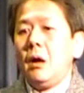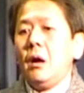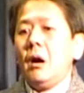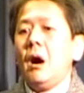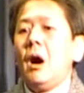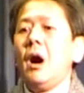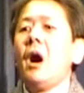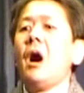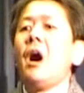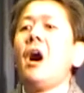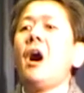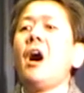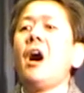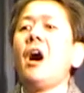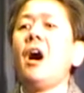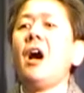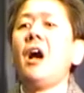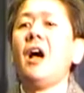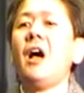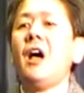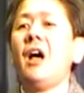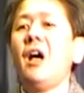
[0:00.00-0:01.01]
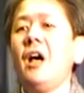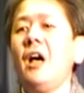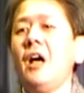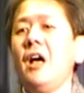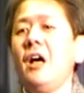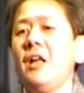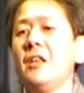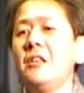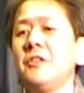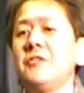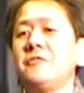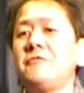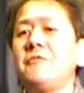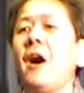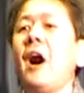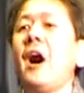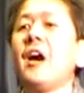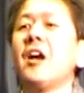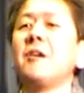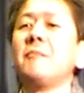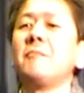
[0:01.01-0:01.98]
"Ah, the
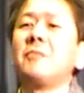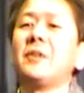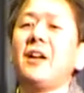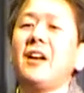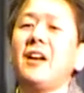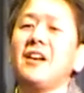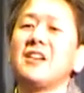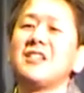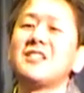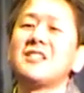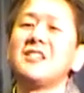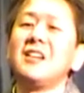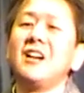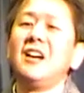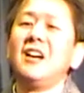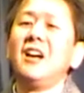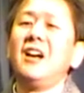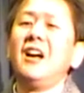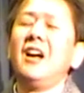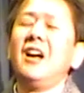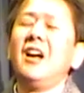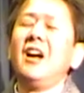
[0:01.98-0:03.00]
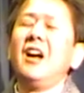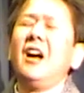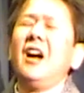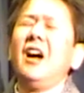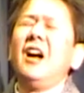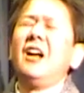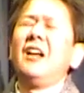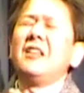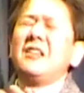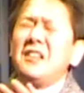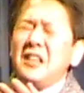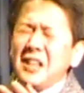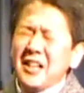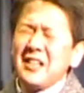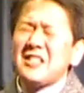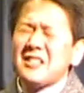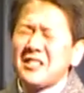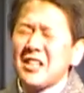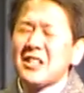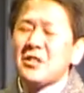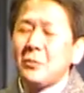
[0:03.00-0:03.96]
fireplace!
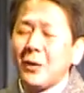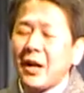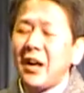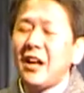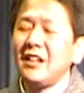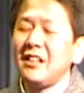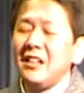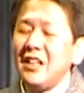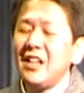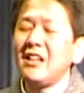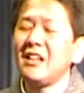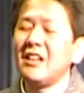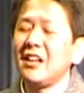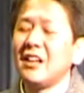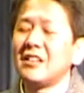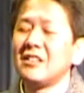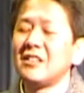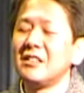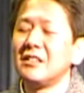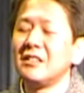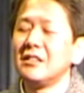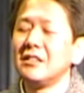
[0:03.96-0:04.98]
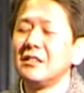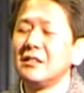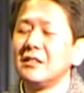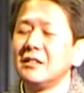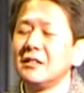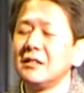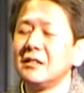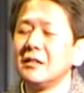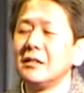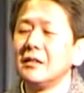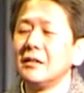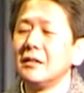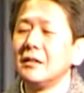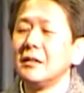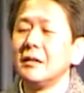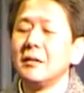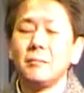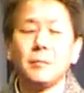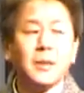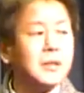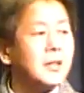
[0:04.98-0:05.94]
This is what I needed."
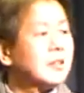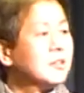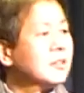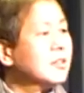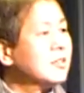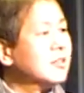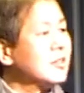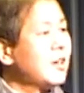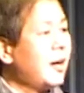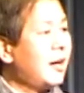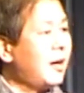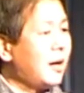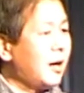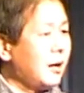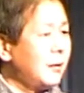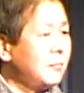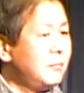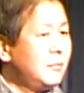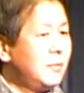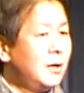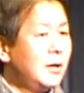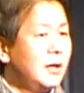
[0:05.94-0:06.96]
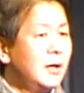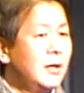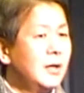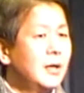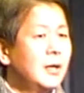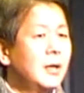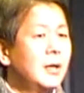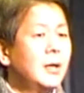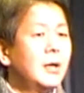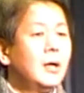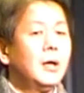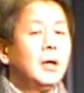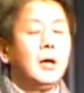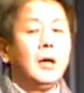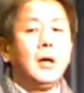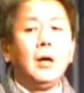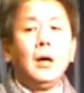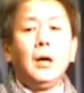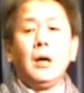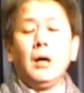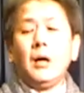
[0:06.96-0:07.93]
But at the time,
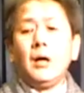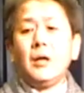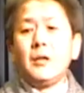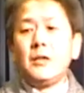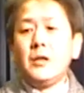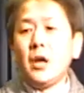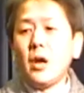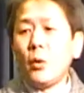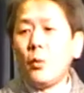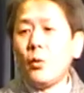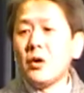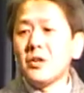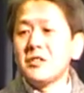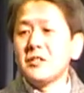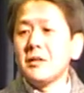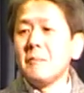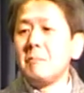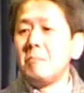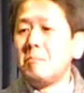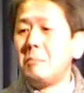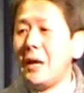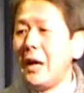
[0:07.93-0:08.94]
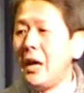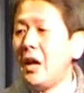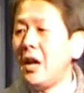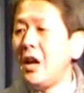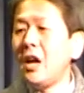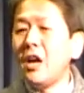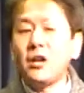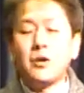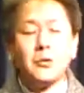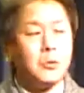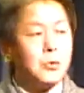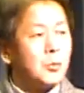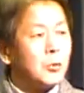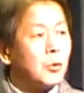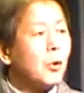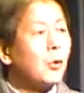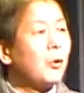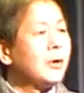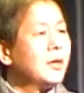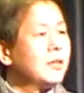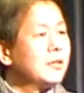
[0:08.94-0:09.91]
there was a big
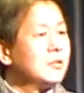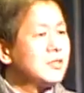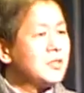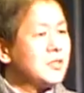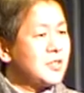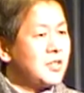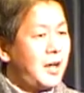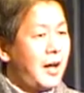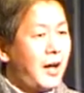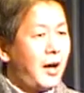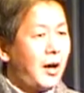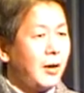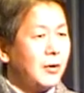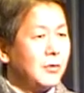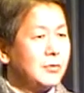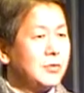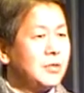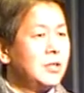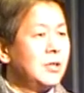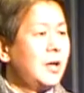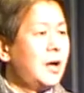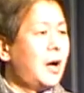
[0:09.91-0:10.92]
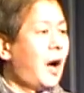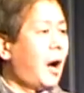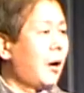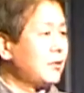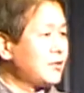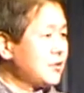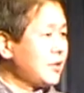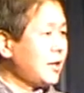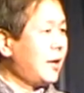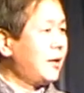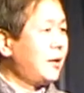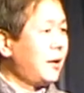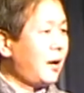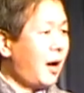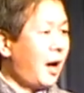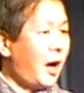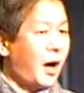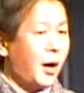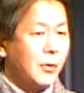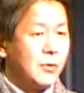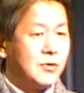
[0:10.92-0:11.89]
roaring sound outside
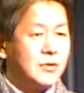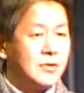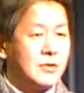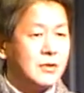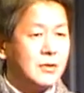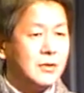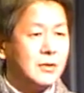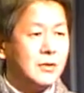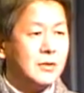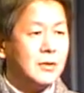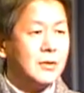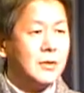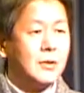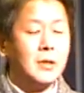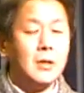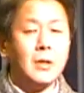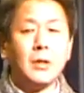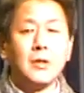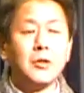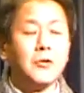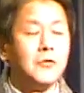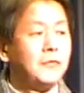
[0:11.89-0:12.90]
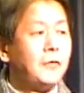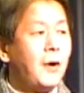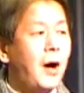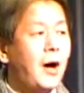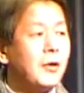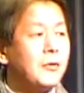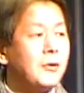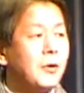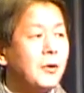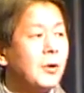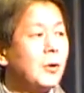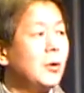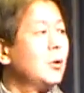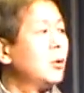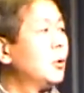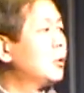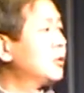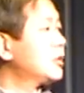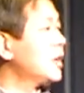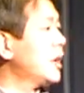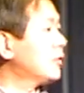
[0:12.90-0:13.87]
the house. The father
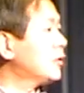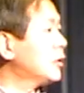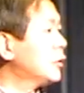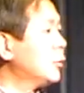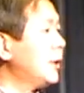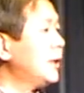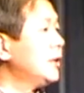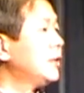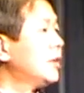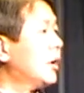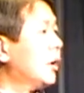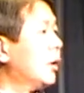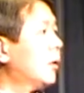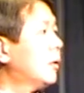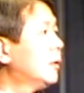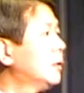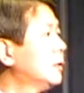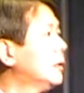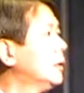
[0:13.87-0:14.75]
looked out the window.